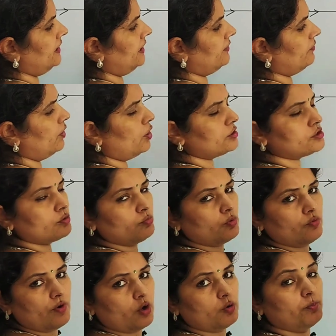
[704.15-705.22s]
It will also
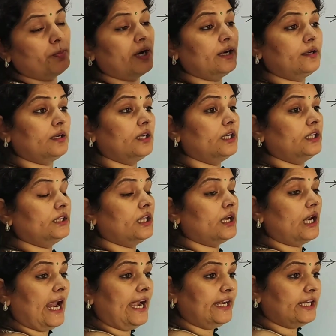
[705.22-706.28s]
move out, but
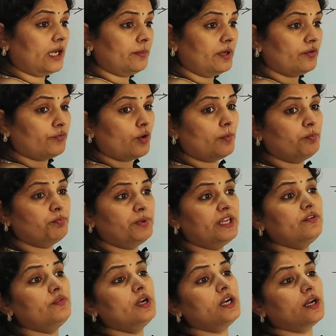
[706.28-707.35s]
the light coming from
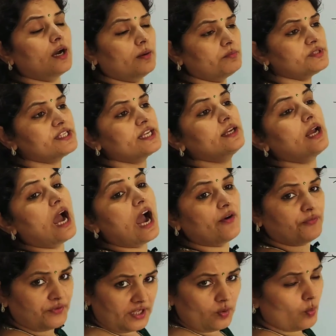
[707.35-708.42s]
B will come, say
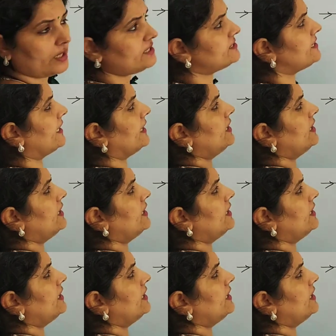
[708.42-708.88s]
after 1